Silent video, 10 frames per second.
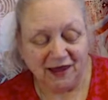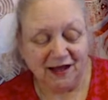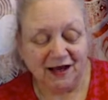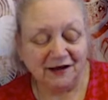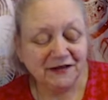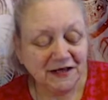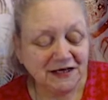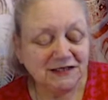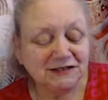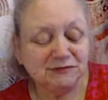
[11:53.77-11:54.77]
I think
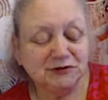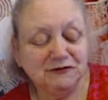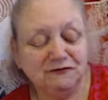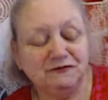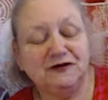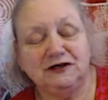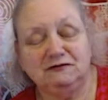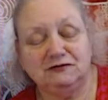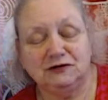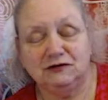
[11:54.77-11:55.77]
he's my
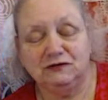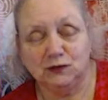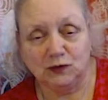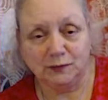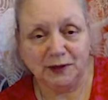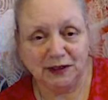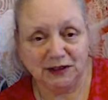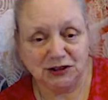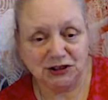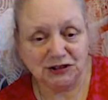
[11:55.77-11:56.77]
favourite of all the
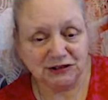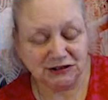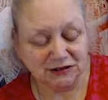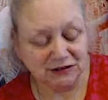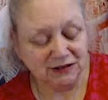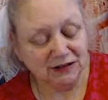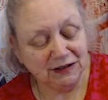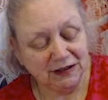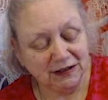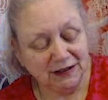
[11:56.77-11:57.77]
pages,
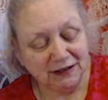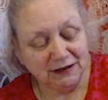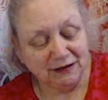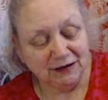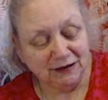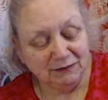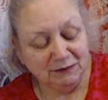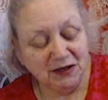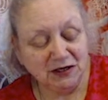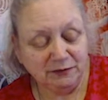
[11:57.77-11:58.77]

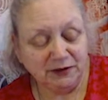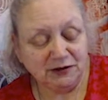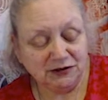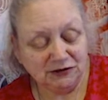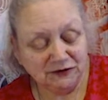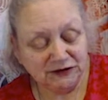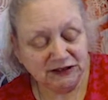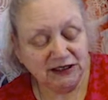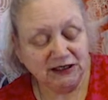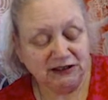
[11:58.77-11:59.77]
mainly because of his
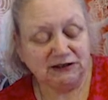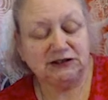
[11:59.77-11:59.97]
links